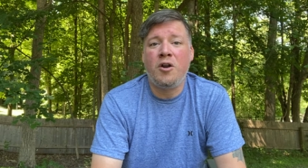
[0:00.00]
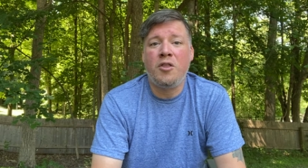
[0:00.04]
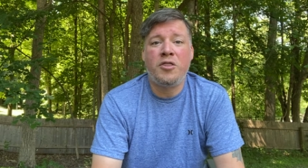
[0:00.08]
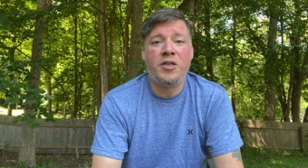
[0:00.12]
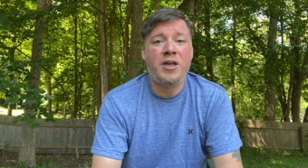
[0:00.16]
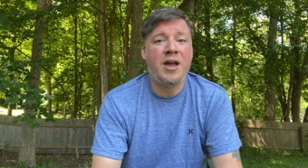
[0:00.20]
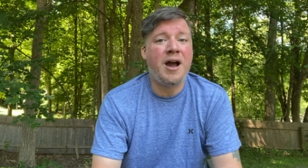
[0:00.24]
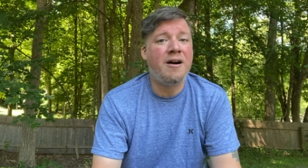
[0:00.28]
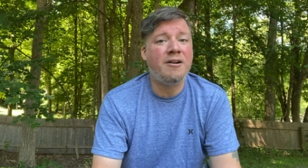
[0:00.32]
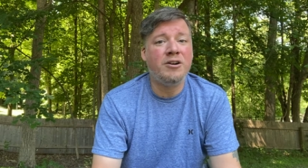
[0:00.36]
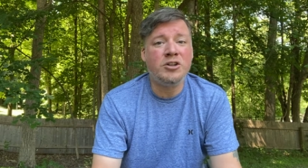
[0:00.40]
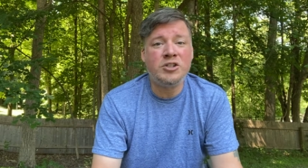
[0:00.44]

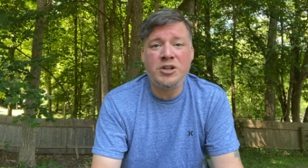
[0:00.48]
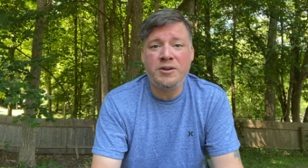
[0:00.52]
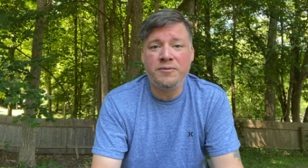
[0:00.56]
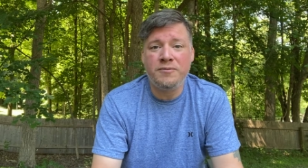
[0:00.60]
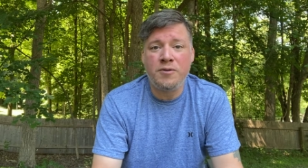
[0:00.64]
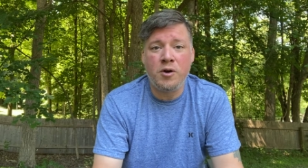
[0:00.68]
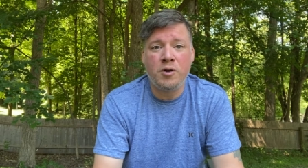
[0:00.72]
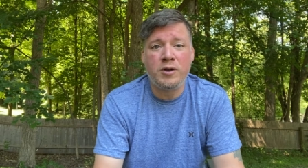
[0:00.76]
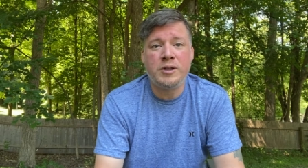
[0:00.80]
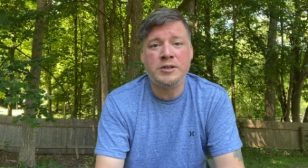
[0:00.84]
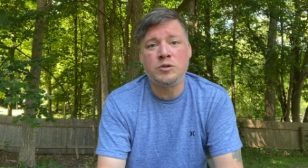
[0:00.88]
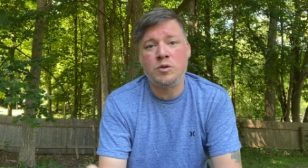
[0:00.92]
theology
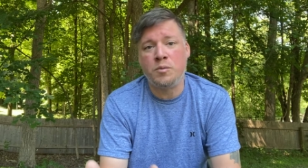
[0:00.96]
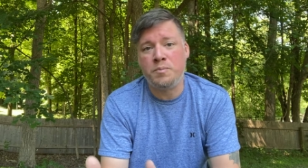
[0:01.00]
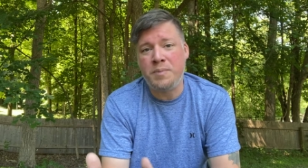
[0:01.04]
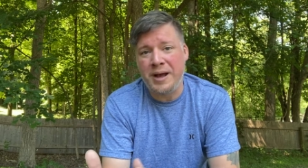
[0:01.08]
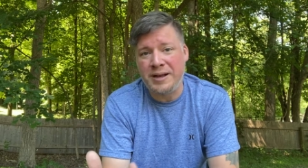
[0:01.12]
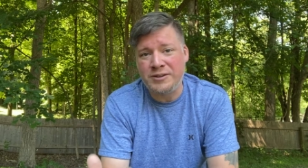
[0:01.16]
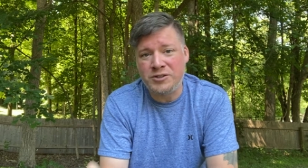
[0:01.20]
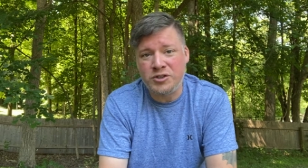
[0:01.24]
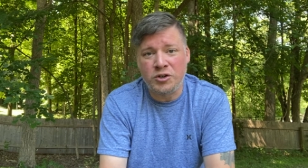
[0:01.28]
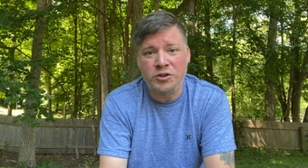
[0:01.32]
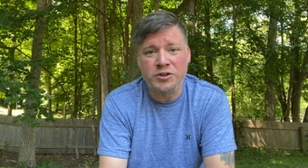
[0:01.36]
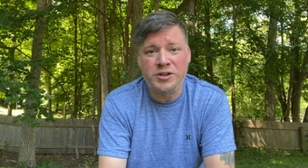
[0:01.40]
focus with
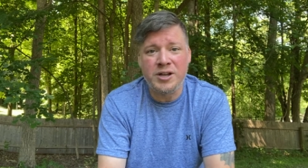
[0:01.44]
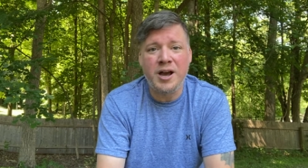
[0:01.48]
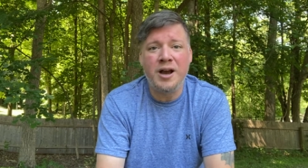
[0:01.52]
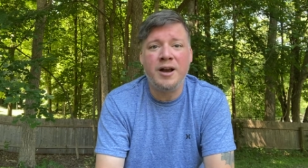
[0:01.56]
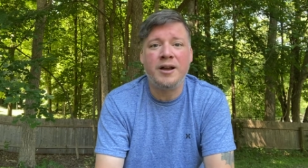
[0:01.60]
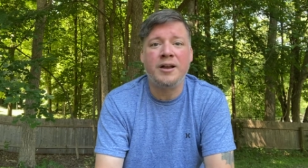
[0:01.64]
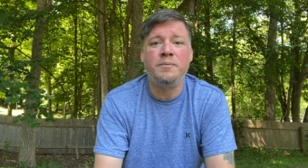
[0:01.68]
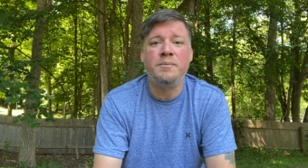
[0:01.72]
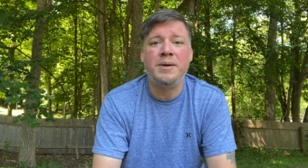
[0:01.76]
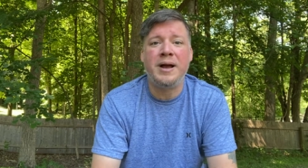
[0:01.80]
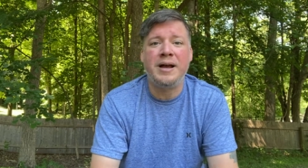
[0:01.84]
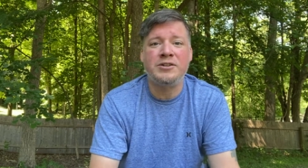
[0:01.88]
Pastor
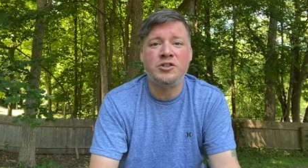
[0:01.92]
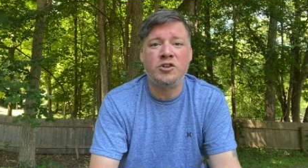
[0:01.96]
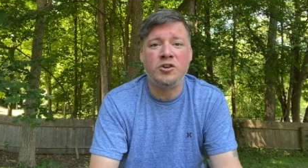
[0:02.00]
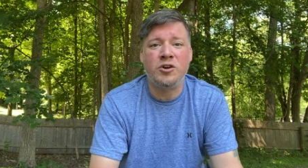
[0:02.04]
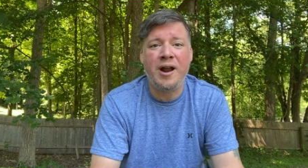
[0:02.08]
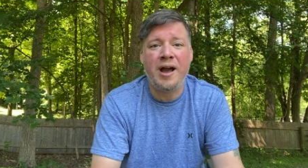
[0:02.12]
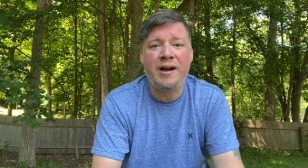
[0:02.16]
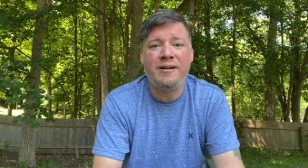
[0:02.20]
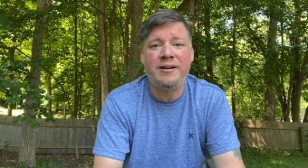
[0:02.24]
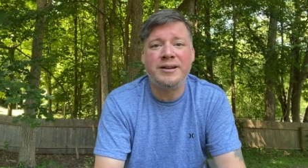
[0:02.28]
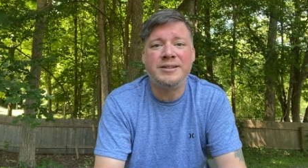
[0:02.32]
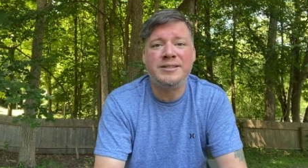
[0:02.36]
Doug and Pastor
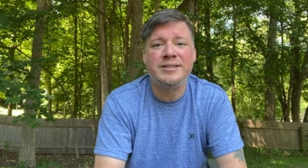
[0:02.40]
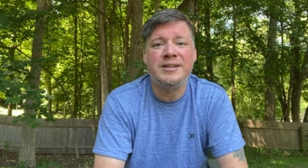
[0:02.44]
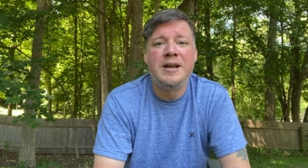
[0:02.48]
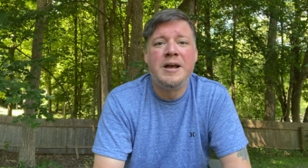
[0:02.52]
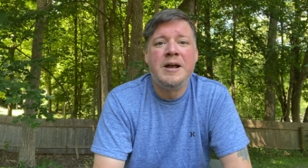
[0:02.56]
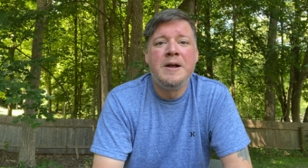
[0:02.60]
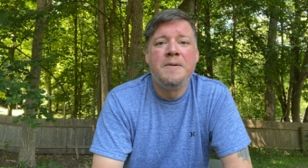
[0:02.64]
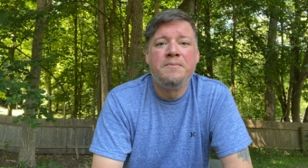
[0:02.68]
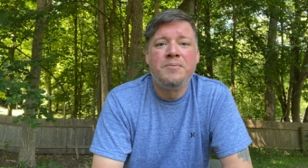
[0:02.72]
Alex.